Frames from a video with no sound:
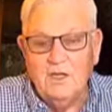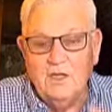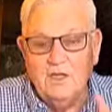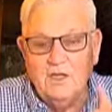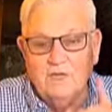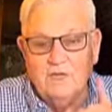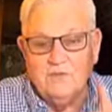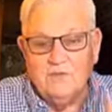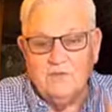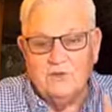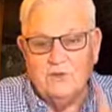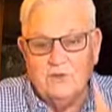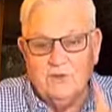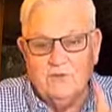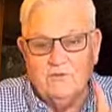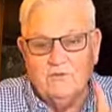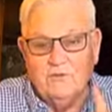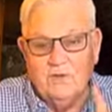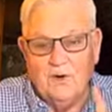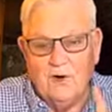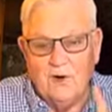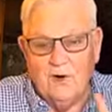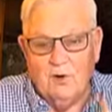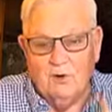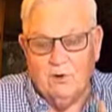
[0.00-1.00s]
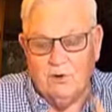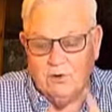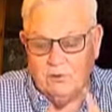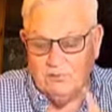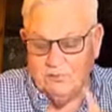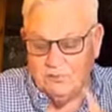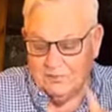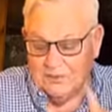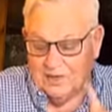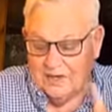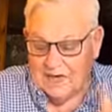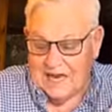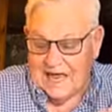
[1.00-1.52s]
Serve the Lord
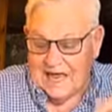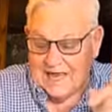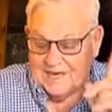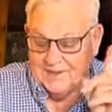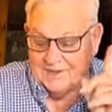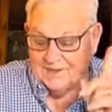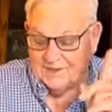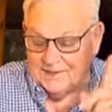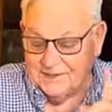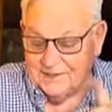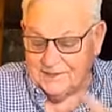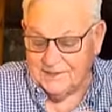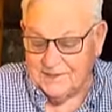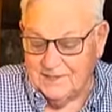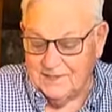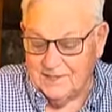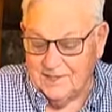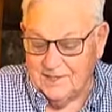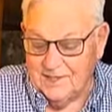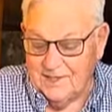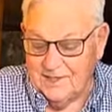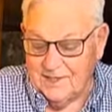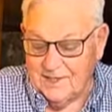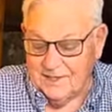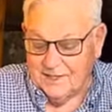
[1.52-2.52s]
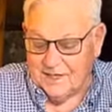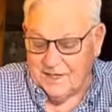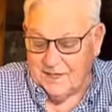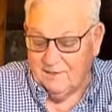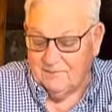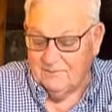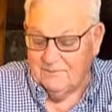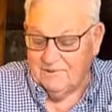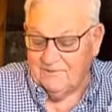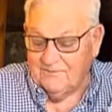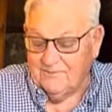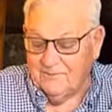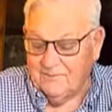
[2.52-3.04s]
with gladness. Come
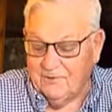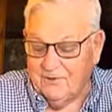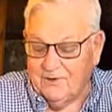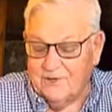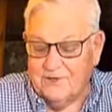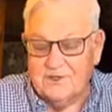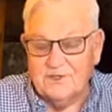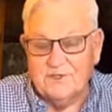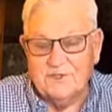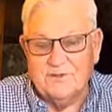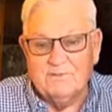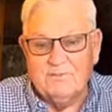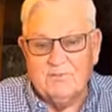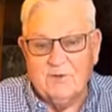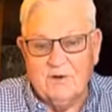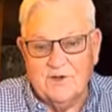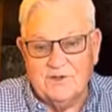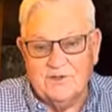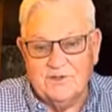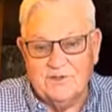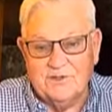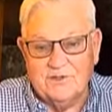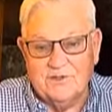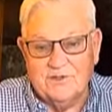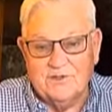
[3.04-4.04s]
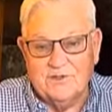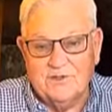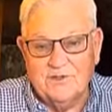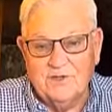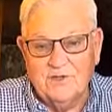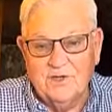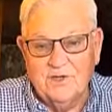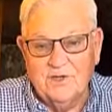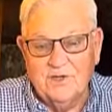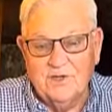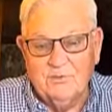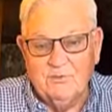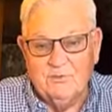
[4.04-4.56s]
before his presence
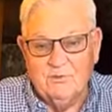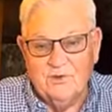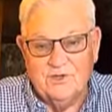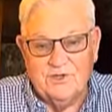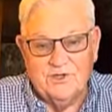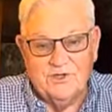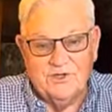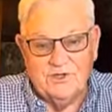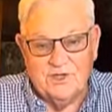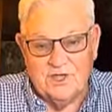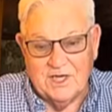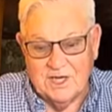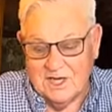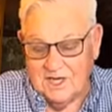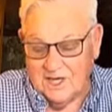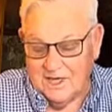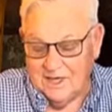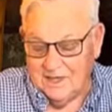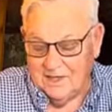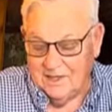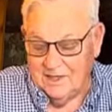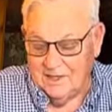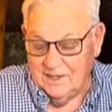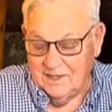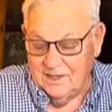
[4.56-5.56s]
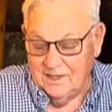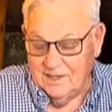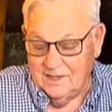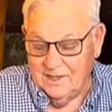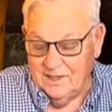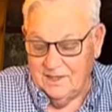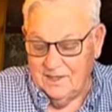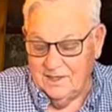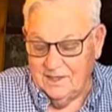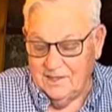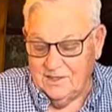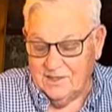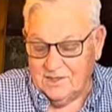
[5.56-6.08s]
with singing.
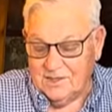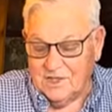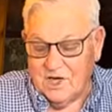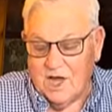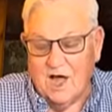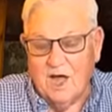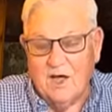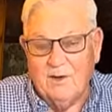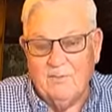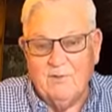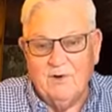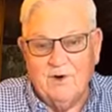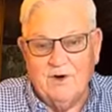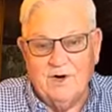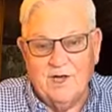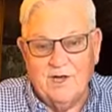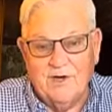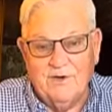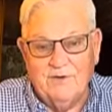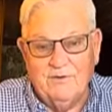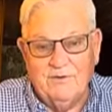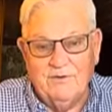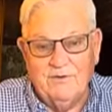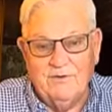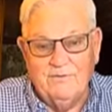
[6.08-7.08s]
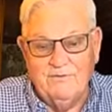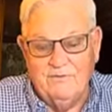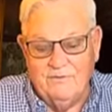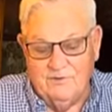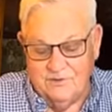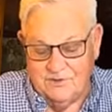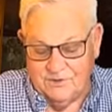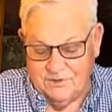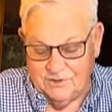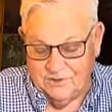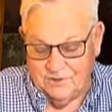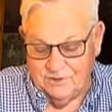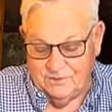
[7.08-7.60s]
Psalm 100,
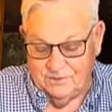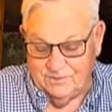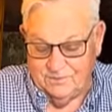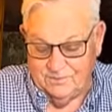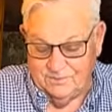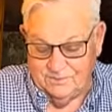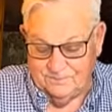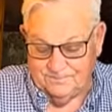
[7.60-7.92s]
verse 2.